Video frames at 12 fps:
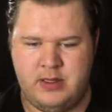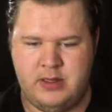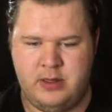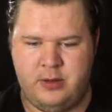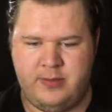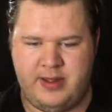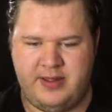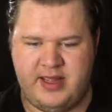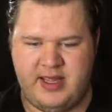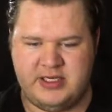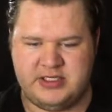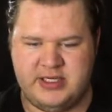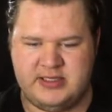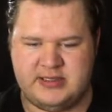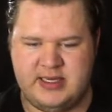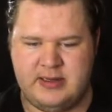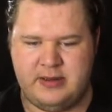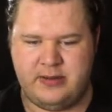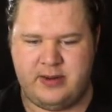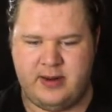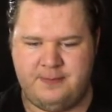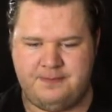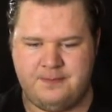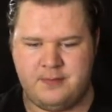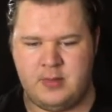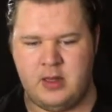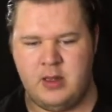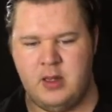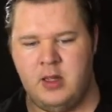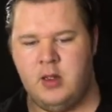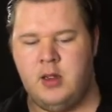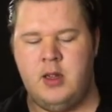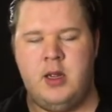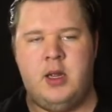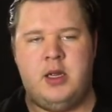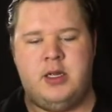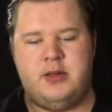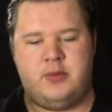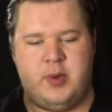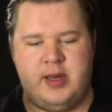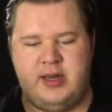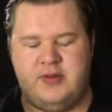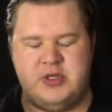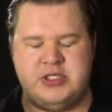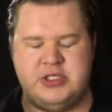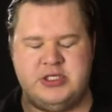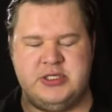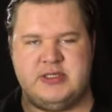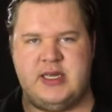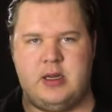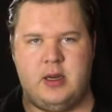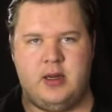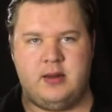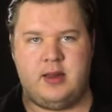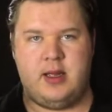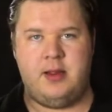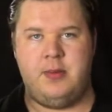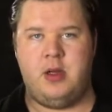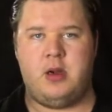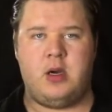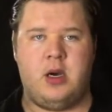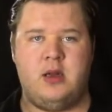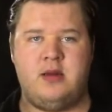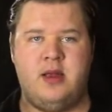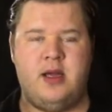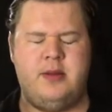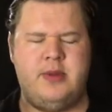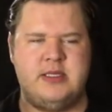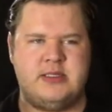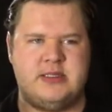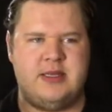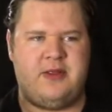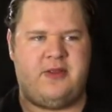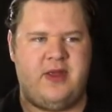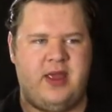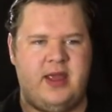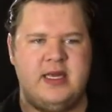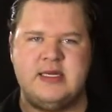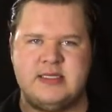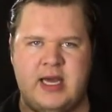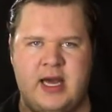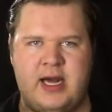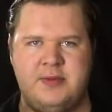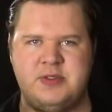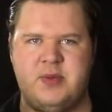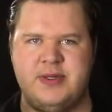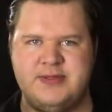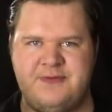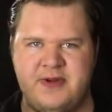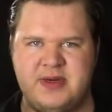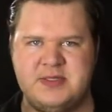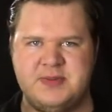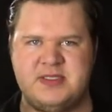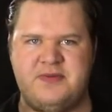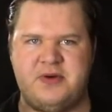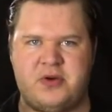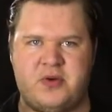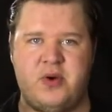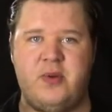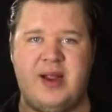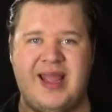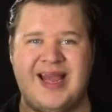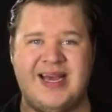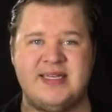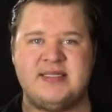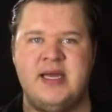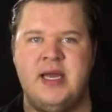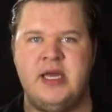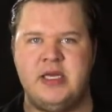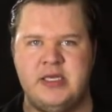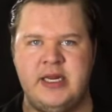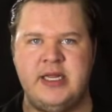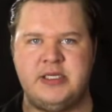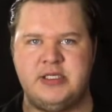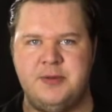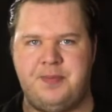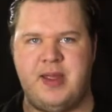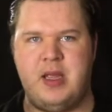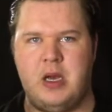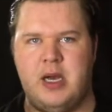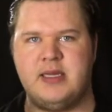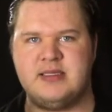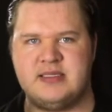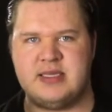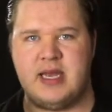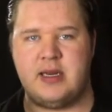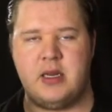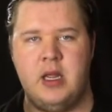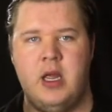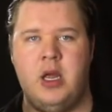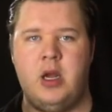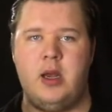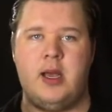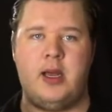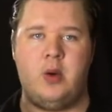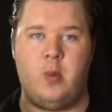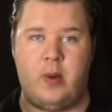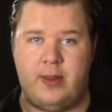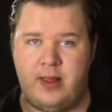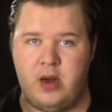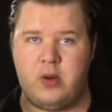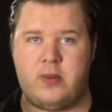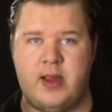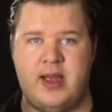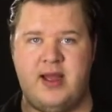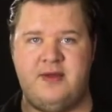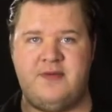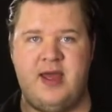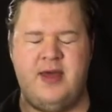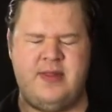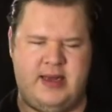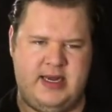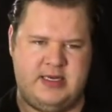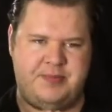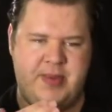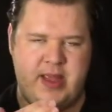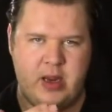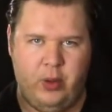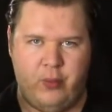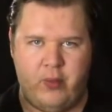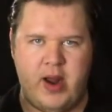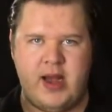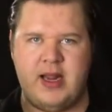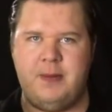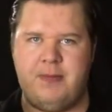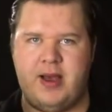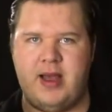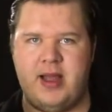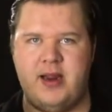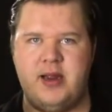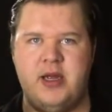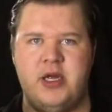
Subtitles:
Nope, I can't change that. Okay. Really, this should just say call time. Call time is the times when very specific crew and cast need to be on set. Not when they arrive, they need to be ready by.